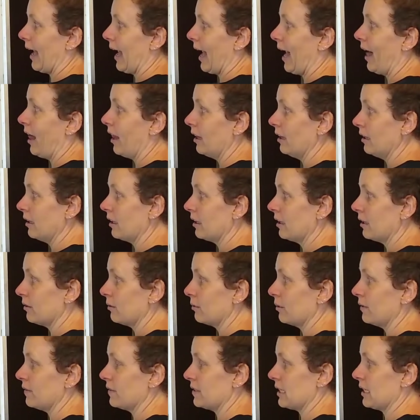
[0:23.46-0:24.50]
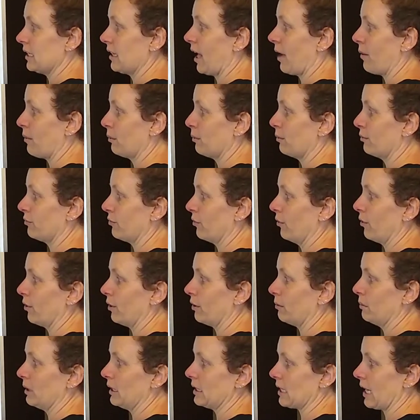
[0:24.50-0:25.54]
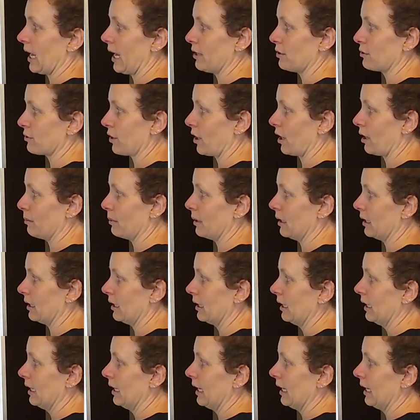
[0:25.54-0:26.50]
Alk, we've seen that one before, means hydrocarbon.